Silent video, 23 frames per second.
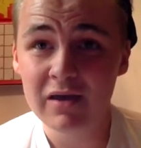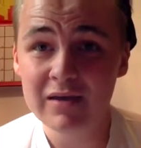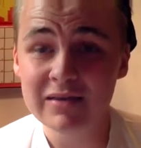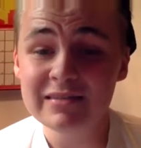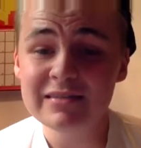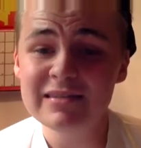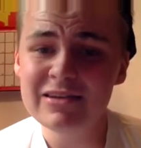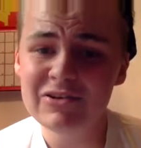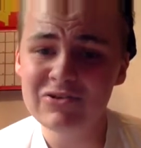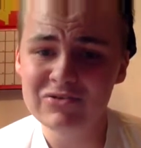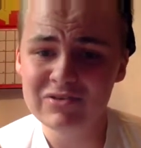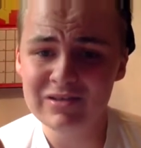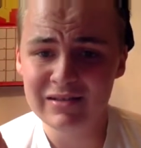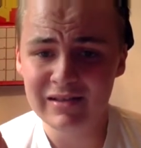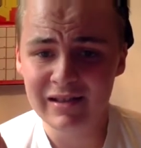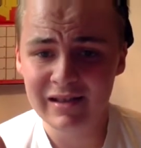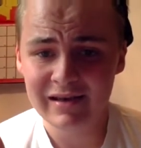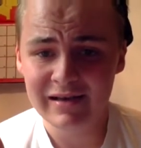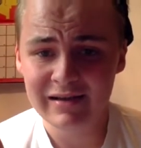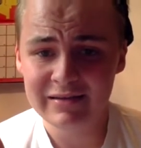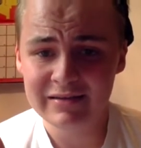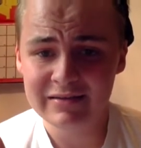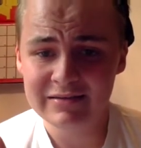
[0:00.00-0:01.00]
Secrets and
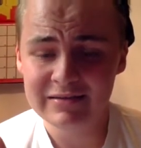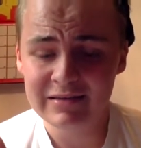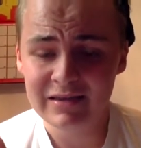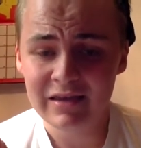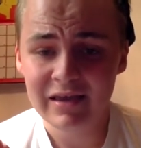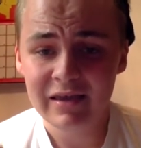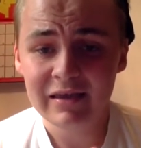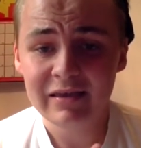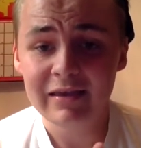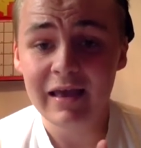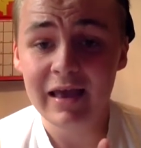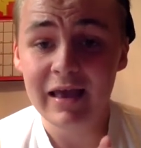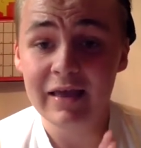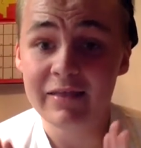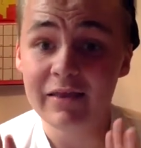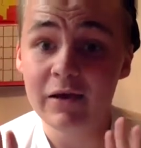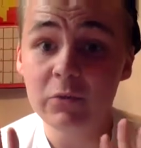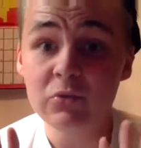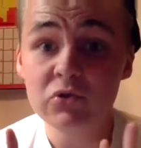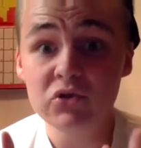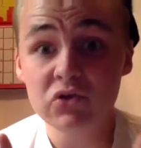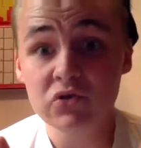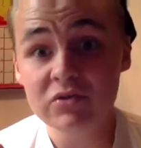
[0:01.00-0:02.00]
Lies. Yeah,
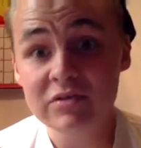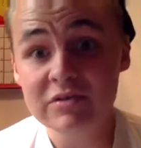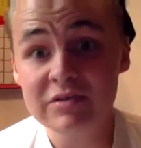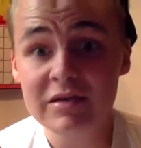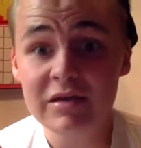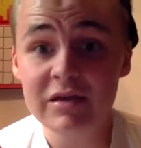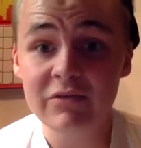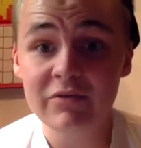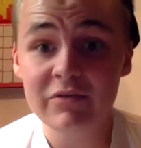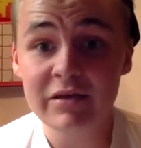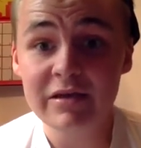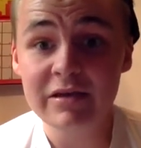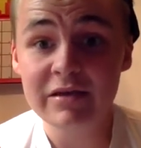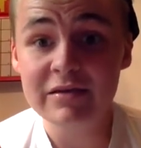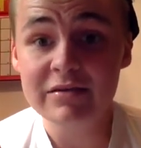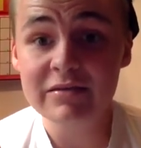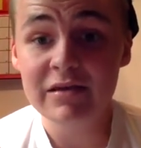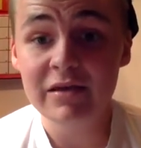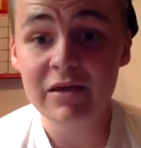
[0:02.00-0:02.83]
that was a good series,